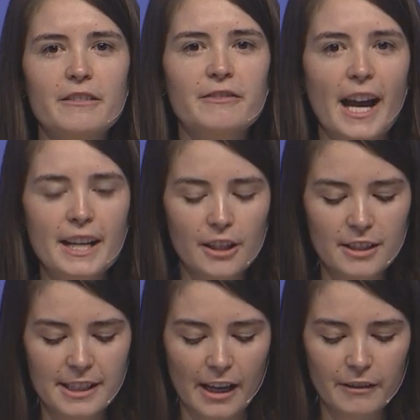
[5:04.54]
to find
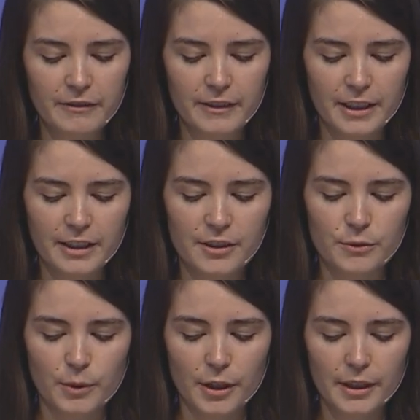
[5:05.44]
ourselves in
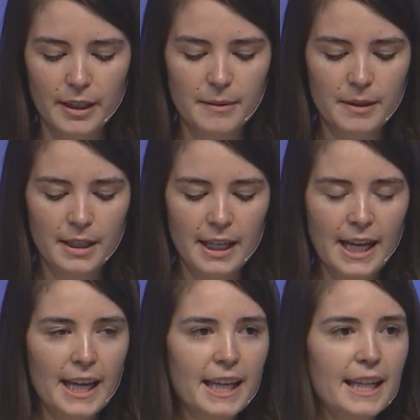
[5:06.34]
His Word.
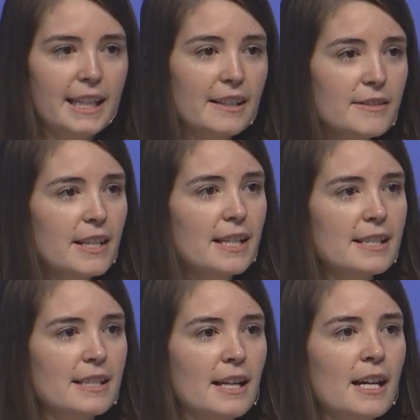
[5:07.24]
He gives
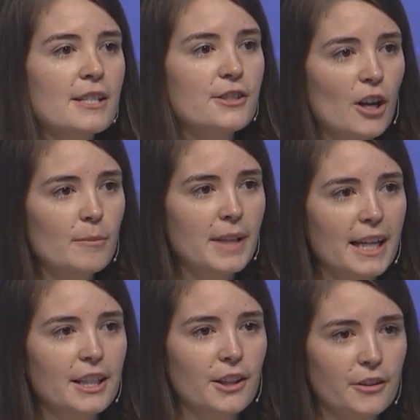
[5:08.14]
us Psalm
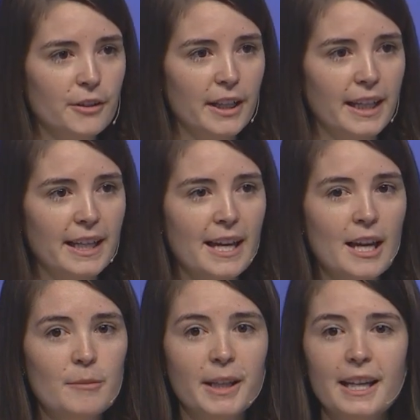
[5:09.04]
93
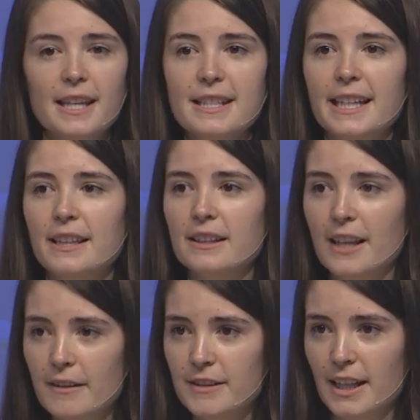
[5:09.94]
because he
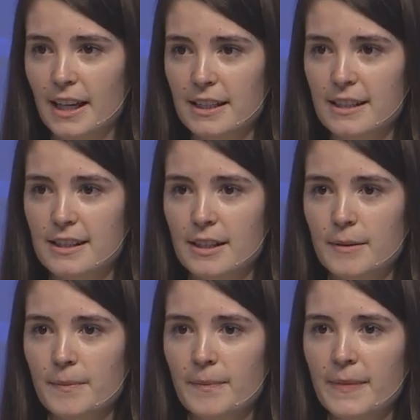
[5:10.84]
loves us.
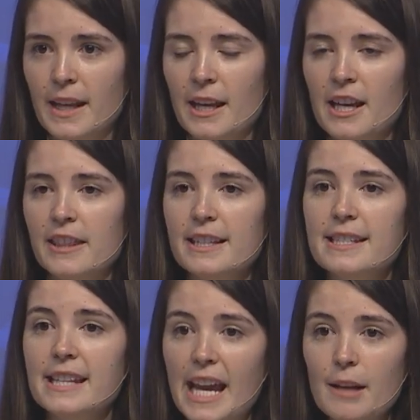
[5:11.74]
The
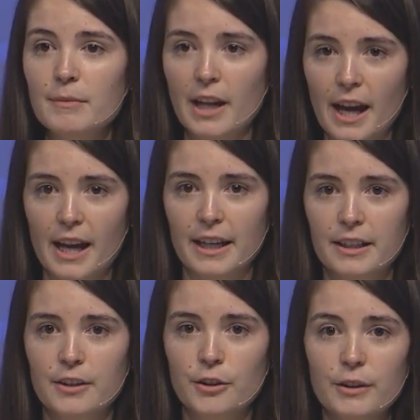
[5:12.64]
same
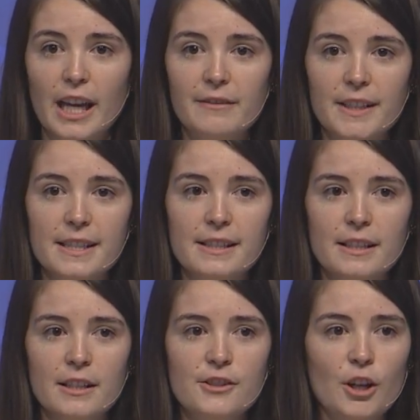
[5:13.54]
God who gave
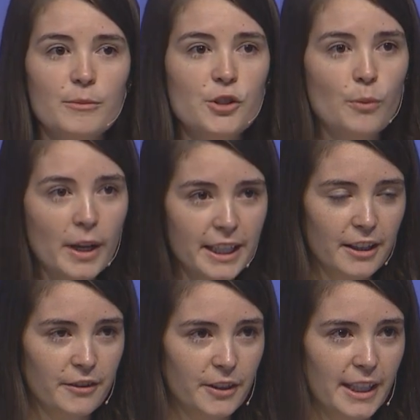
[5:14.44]
us Psalm
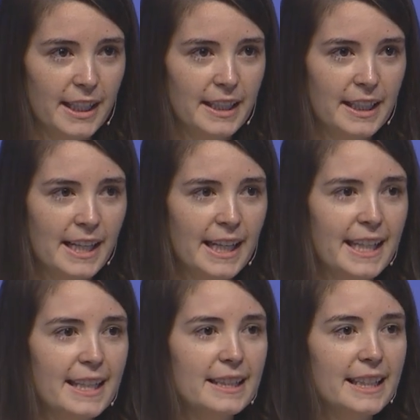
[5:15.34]
23,
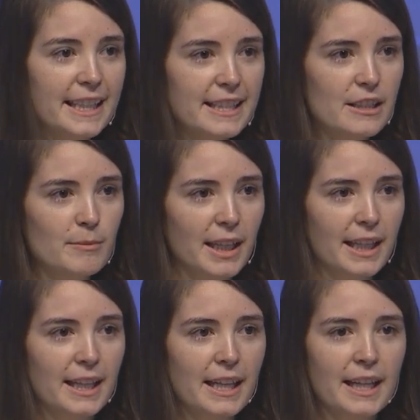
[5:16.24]
he leads
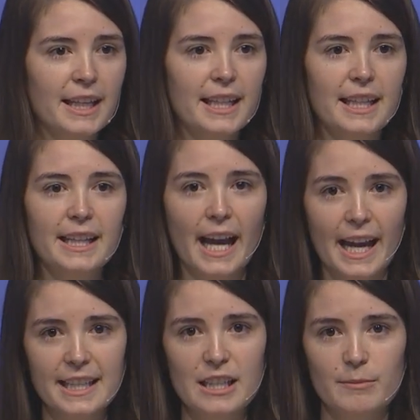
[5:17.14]
me, he
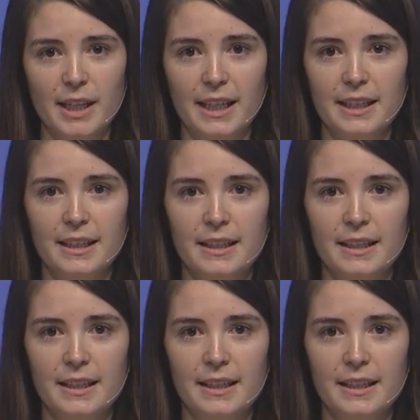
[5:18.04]
guides me.